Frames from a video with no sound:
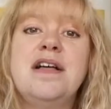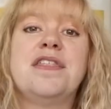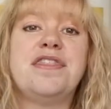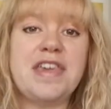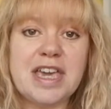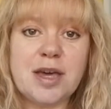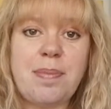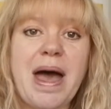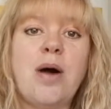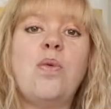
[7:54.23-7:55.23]
Think
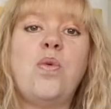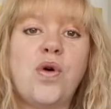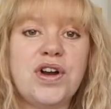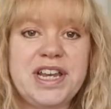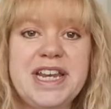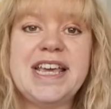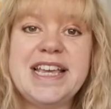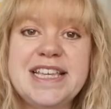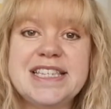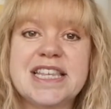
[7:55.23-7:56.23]
about what it
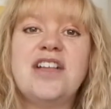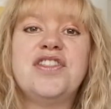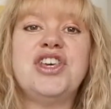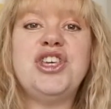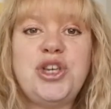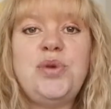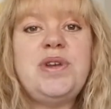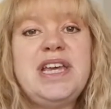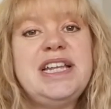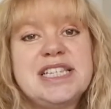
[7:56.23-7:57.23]
is that you
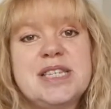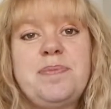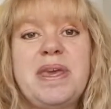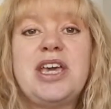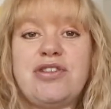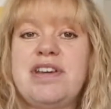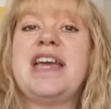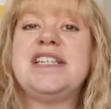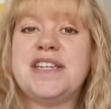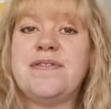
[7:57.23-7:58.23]
need to be
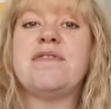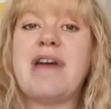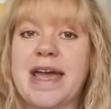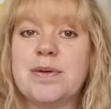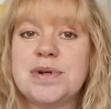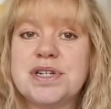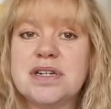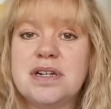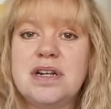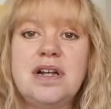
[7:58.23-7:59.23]
creative around,
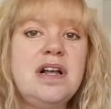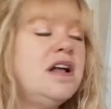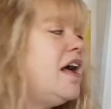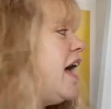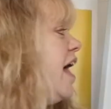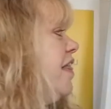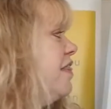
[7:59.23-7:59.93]
and